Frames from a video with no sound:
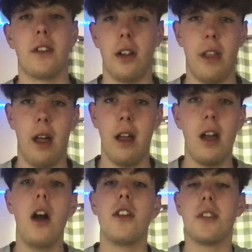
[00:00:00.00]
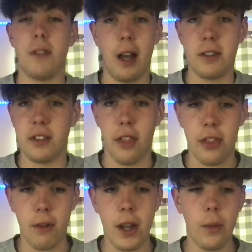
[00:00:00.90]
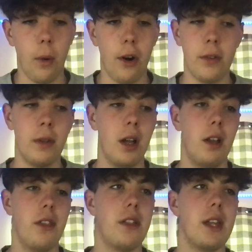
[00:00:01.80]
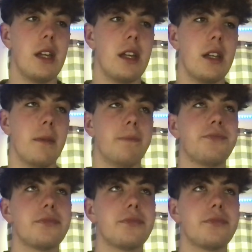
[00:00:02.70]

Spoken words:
got the 2003 one, the